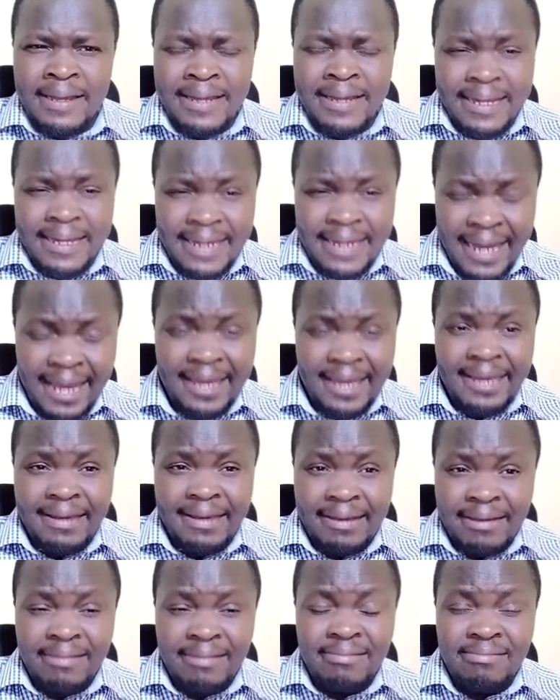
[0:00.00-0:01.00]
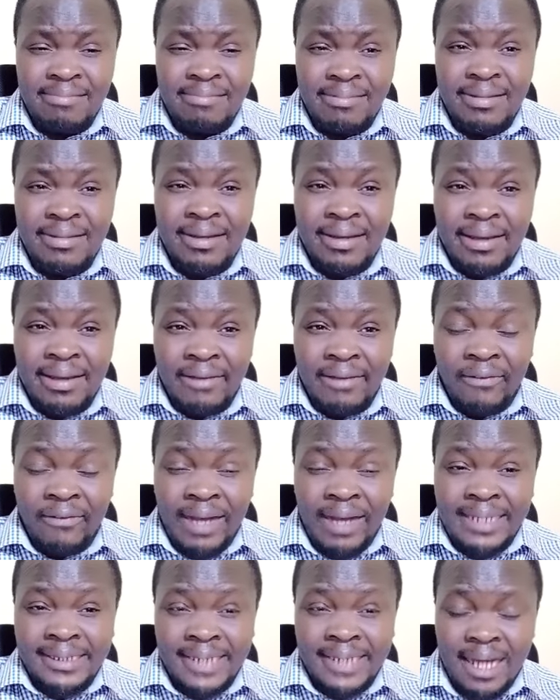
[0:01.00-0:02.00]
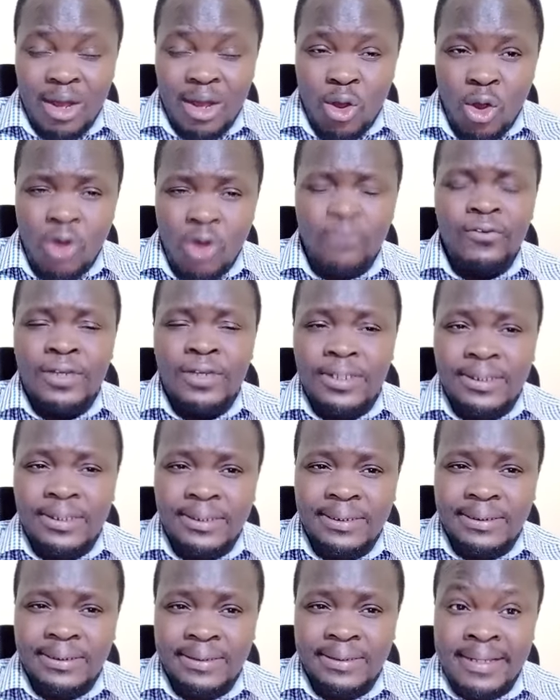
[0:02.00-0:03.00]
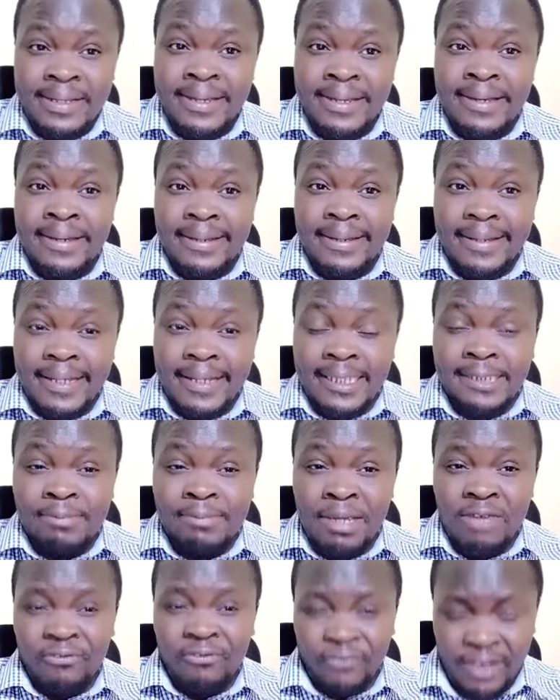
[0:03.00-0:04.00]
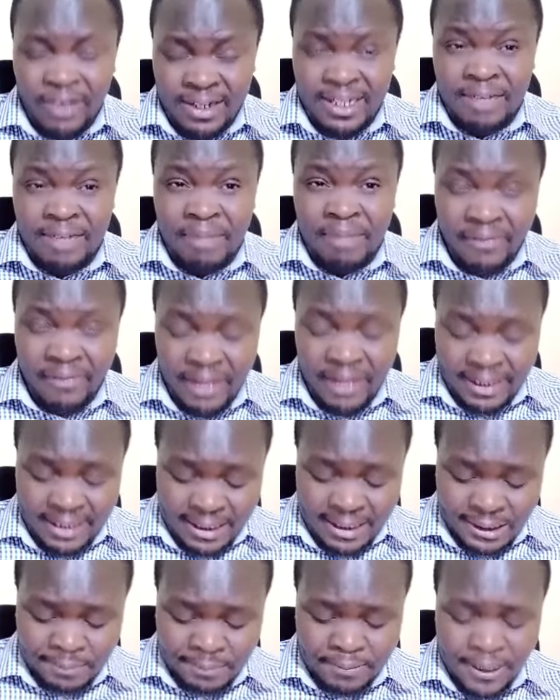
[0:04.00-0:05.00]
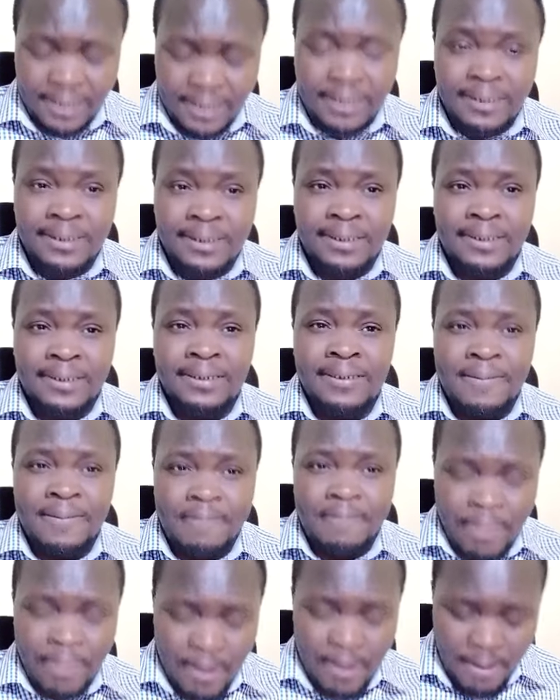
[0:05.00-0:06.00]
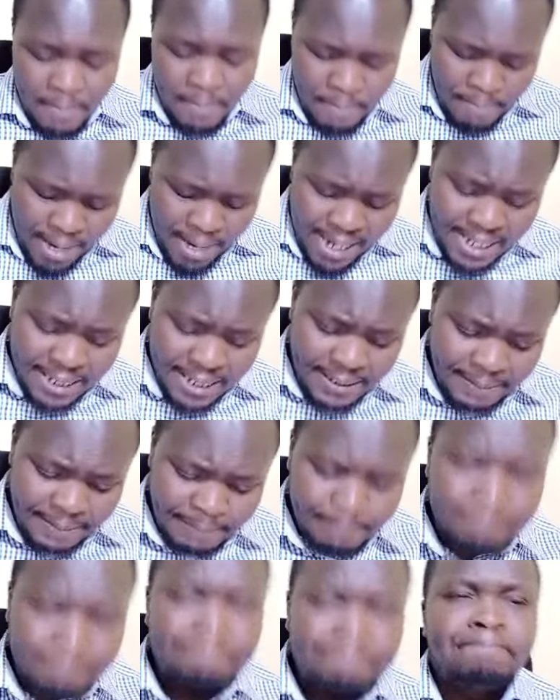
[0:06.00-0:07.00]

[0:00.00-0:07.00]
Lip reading: denying that her office is being funded by the taxpayers' money.